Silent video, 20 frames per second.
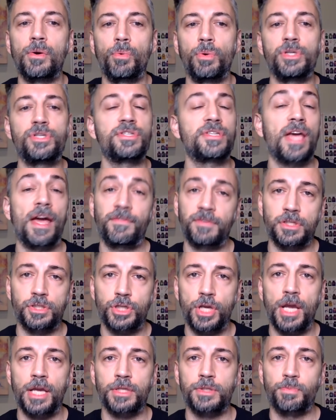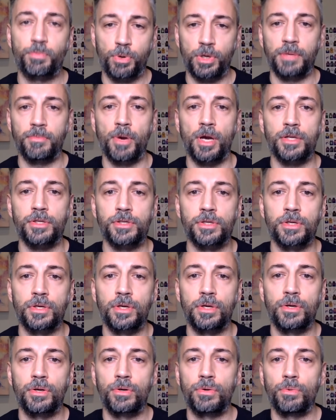We just have to change, pretty much.
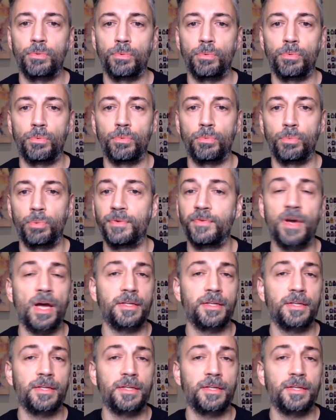We've